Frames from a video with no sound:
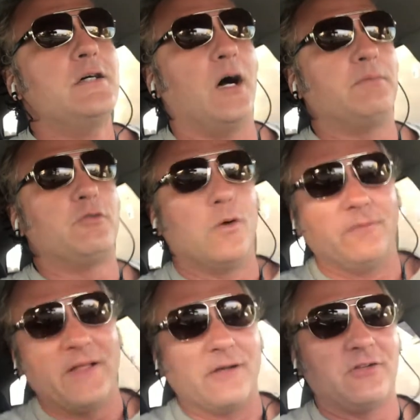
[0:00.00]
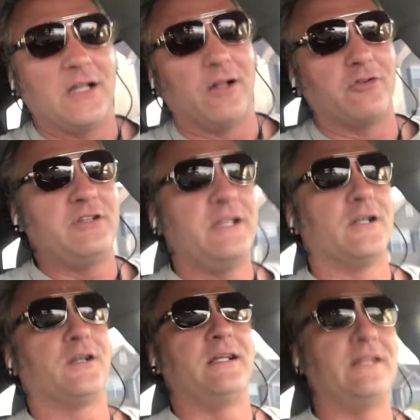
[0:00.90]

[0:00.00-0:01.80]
up to $12,000 a year, and